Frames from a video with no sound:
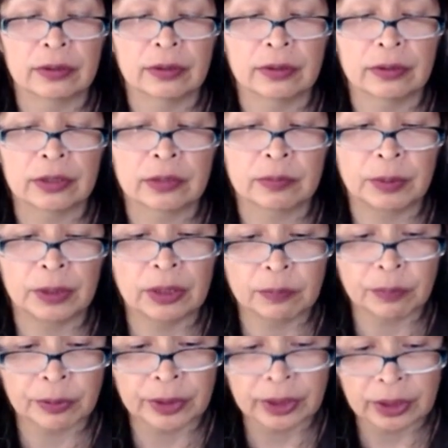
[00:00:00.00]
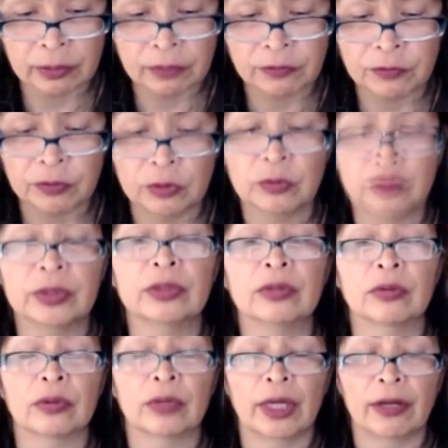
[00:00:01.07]
speak pretty fluent
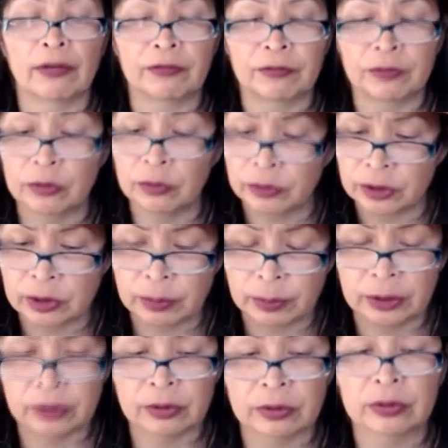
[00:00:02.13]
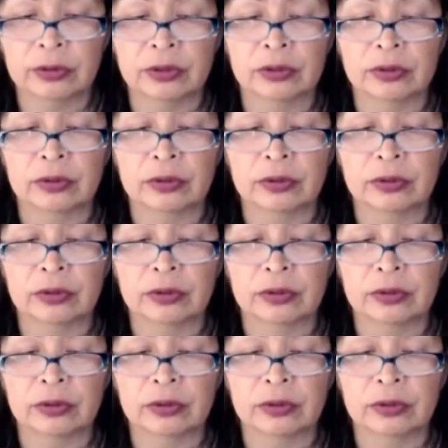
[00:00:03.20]
or have fluent speakers.